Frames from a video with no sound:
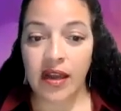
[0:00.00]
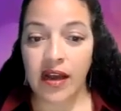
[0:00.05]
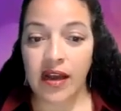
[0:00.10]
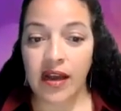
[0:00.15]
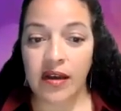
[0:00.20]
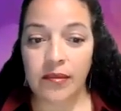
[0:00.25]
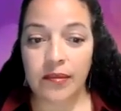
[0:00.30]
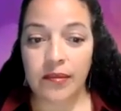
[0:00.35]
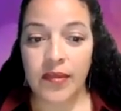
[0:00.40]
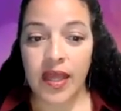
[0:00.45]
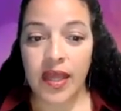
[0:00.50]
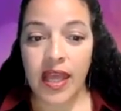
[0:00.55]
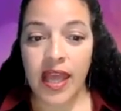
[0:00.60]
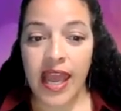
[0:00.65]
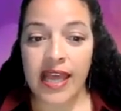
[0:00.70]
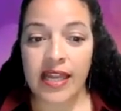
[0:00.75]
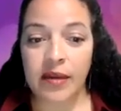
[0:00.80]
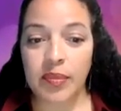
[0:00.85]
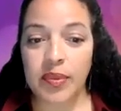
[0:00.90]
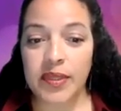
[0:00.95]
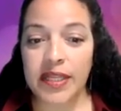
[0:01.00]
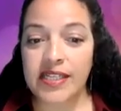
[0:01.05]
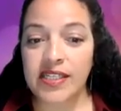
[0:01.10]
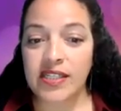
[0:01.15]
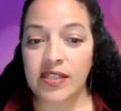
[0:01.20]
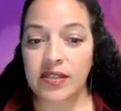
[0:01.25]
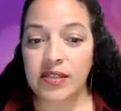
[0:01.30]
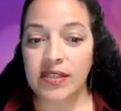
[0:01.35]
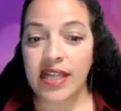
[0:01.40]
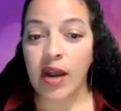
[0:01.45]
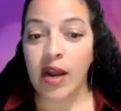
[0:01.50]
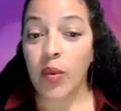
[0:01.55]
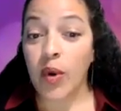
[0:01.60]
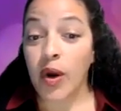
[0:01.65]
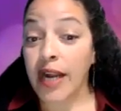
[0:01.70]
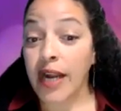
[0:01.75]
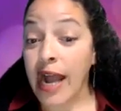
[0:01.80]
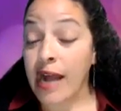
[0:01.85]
and a place to network